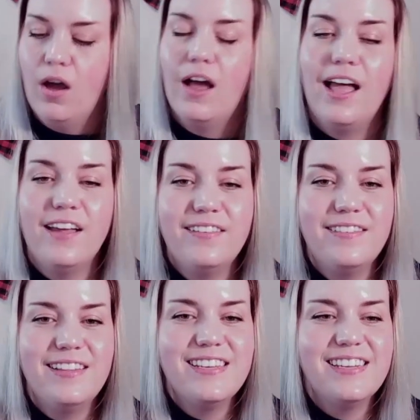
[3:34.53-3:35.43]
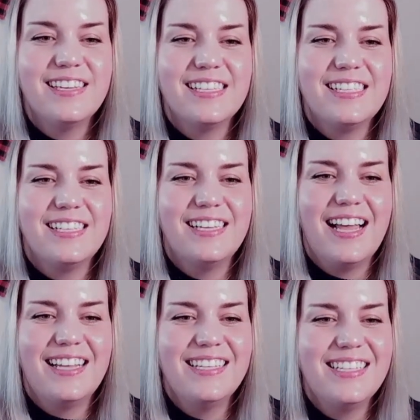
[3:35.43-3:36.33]
And look, it's little
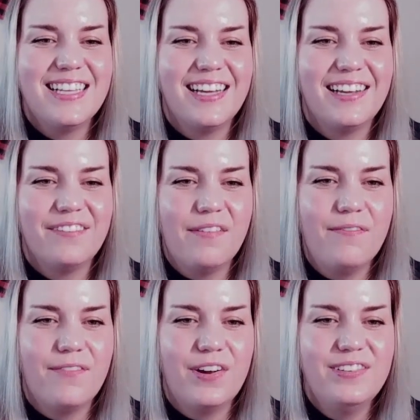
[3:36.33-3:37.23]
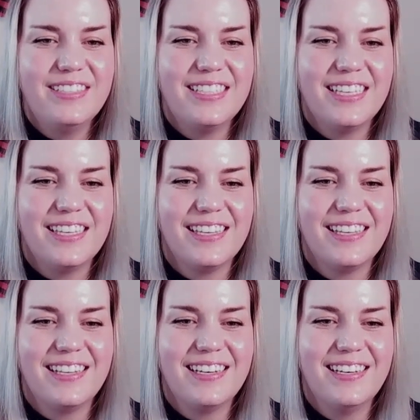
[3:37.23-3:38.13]
Elsa from
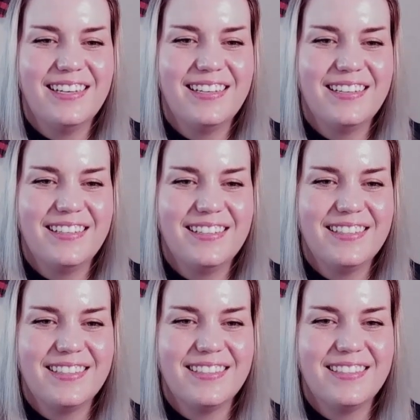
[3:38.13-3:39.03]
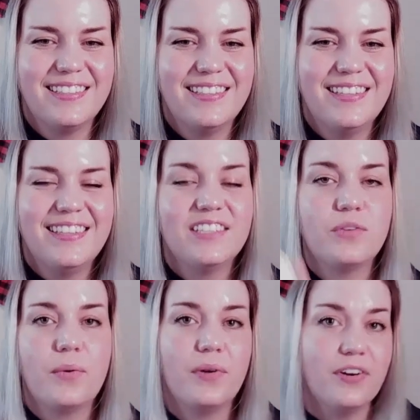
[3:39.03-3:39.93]
Frozen.
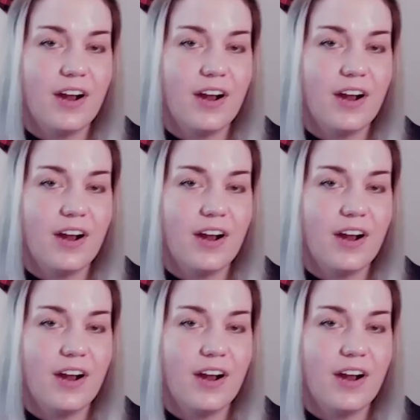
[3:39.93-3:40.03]
So I wonder